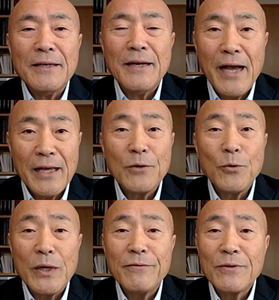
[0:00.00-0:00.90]
I had a
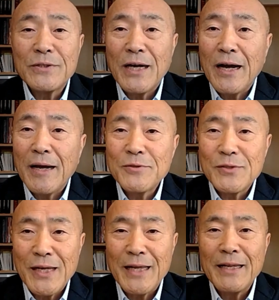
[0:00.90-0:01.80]
wonderful time
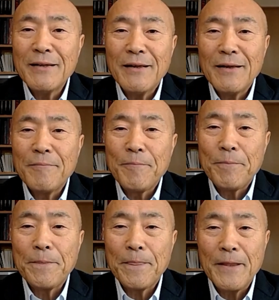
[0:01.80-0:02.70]
studying
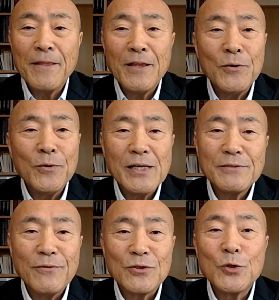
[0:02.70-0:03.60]
in the US
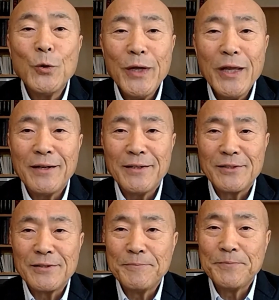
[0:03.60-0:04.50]
for 2 years.
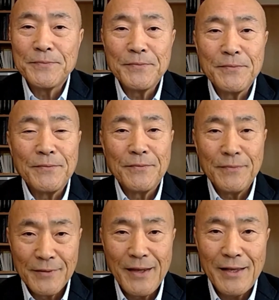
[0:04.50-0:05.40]

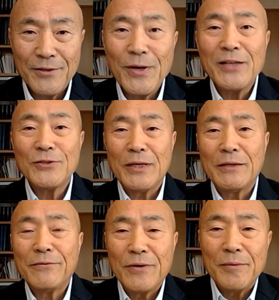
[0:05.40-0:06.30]
I
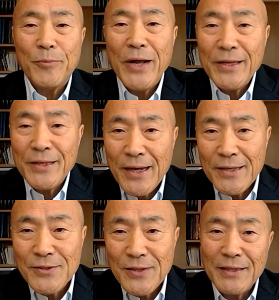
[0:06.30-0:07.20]
graduated from
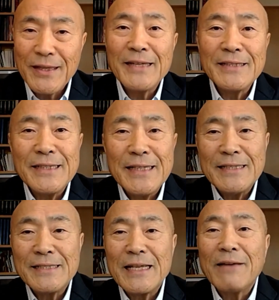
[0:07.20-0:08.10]
Brandeis in
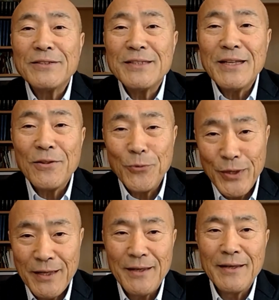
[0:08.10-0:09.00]

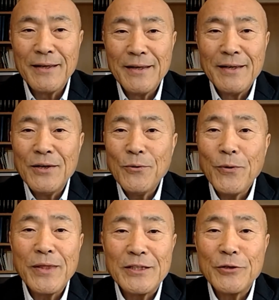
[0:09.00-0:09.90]
1973
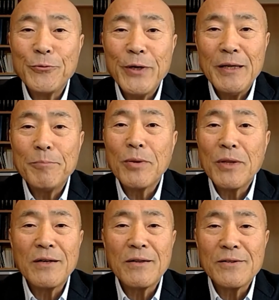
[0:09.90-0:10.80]
with a degree in
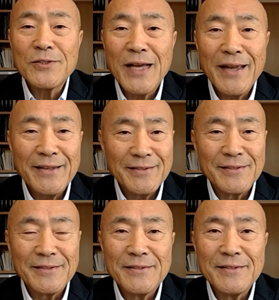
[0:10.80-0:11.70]
political science.